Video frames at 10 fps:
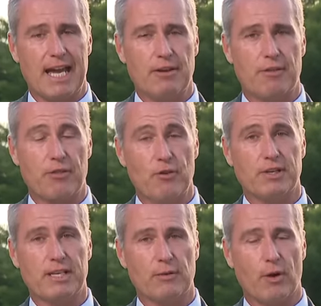and
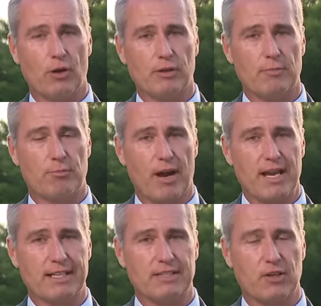13-year-old
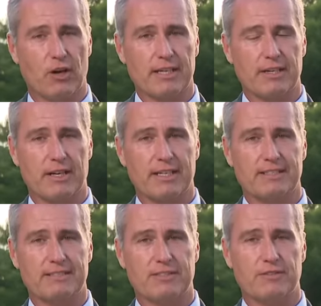Braden Collier. I
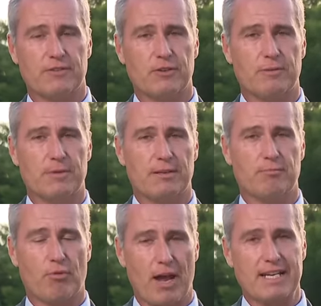can confirm
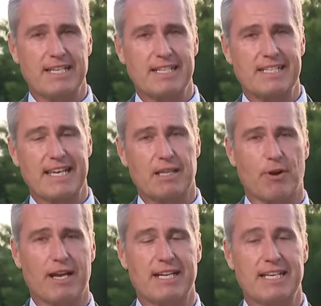that Braden
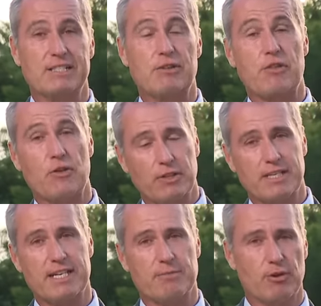celebrated his
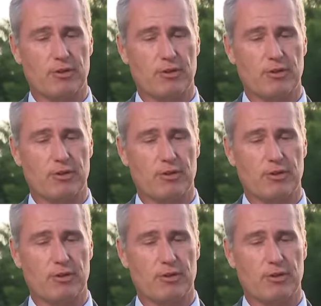13th